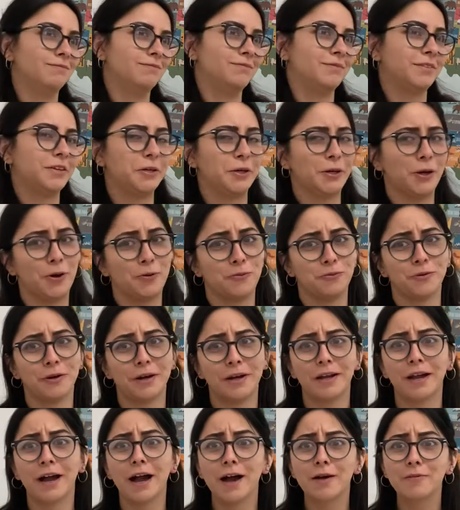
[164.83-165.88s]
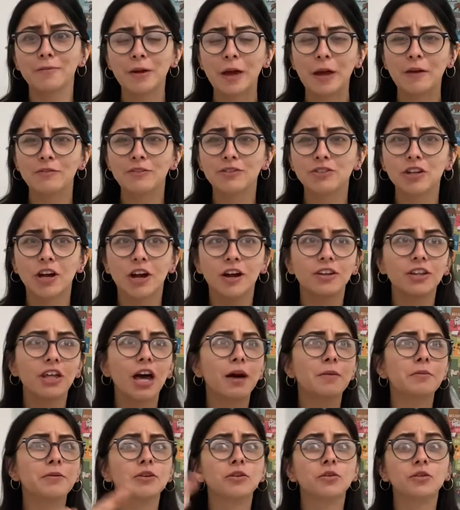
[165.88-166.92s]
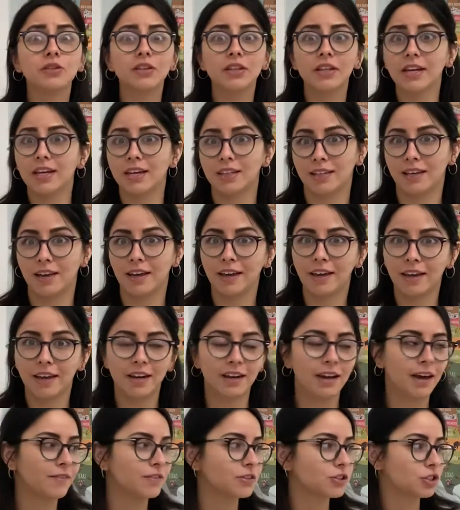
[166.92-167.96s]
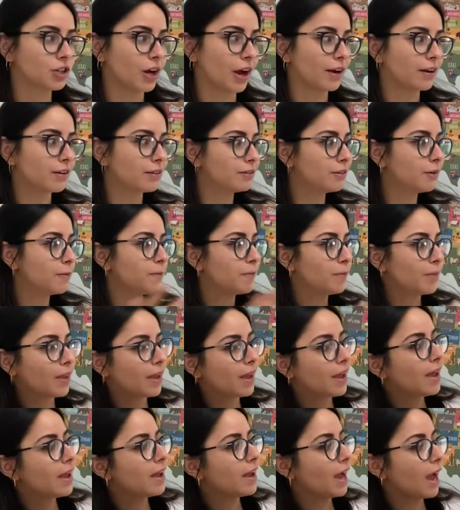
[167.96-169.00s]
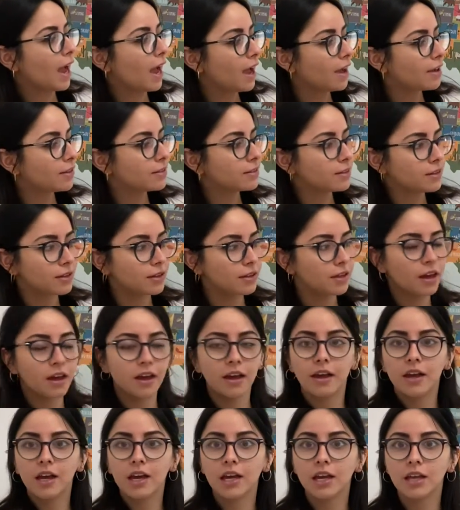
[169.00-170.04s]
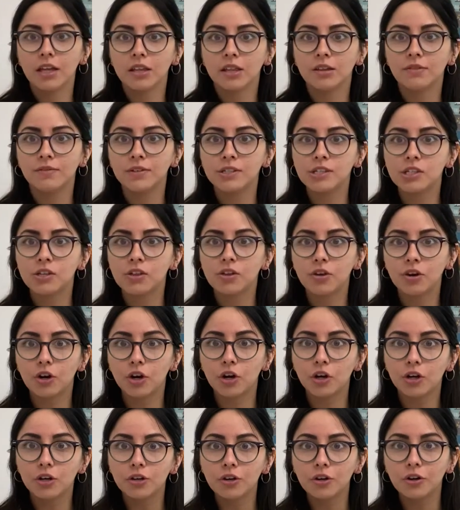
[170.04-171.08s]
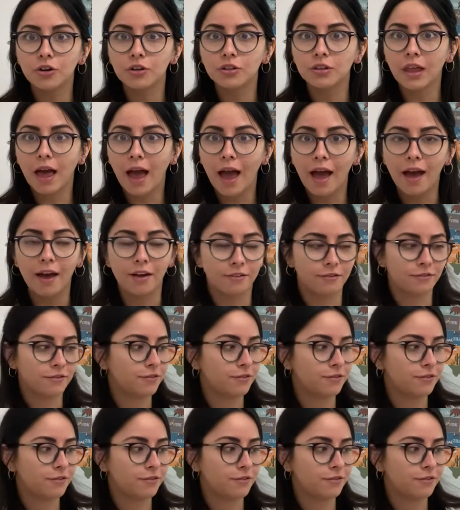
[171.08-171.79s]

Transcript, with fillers: yeah, right. I'm gonna have a child. I'm an old lady. I can't have a child. And the visitor heard her laugh.